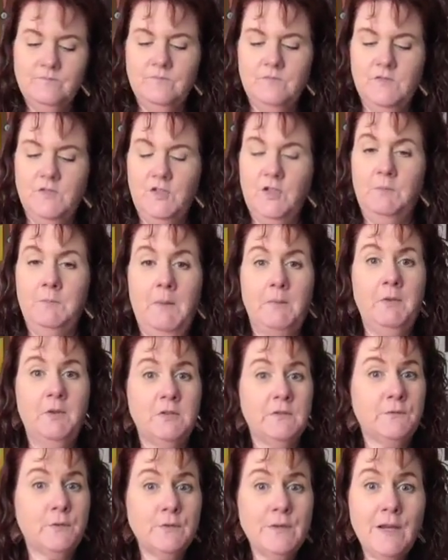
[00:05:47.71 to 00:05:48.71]
So you can maybe use
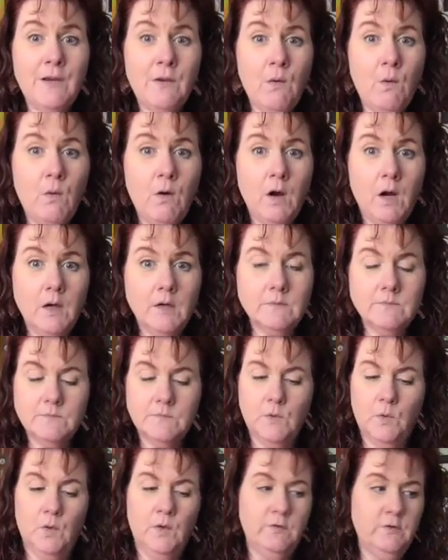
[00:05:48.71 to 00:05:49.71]
it for decor,
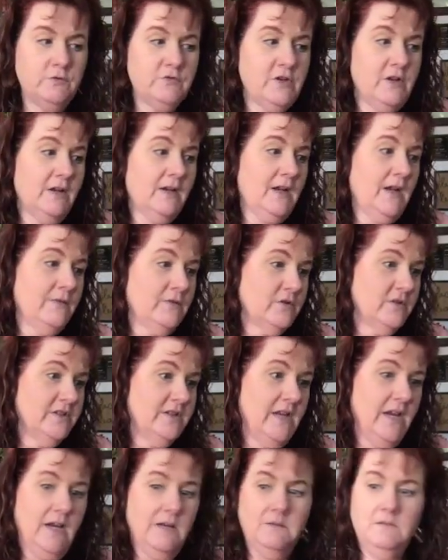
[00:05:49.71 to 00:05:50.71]
or if you're trying to cover
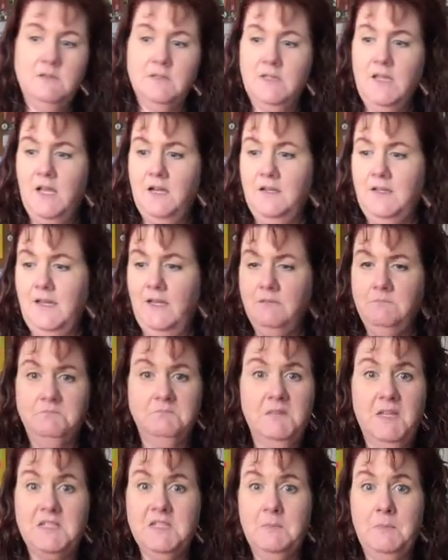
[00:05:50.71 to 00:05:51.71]
stain, it's kind of dye.
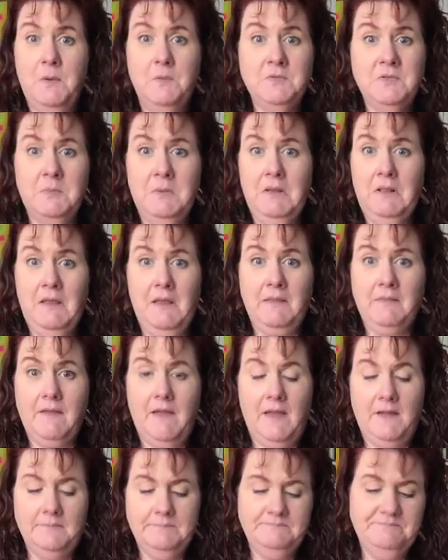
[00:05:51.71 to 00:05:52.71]
It's supposed to be like
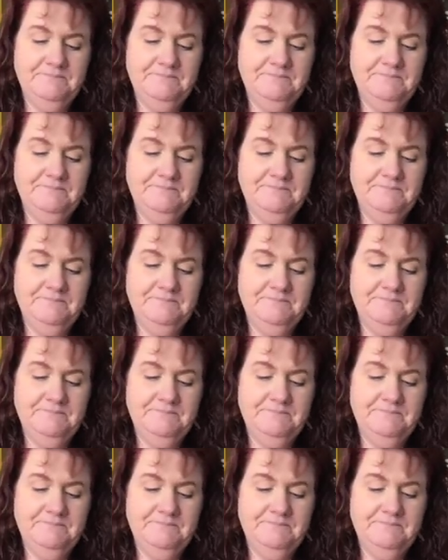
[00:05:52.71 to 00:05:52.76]
that.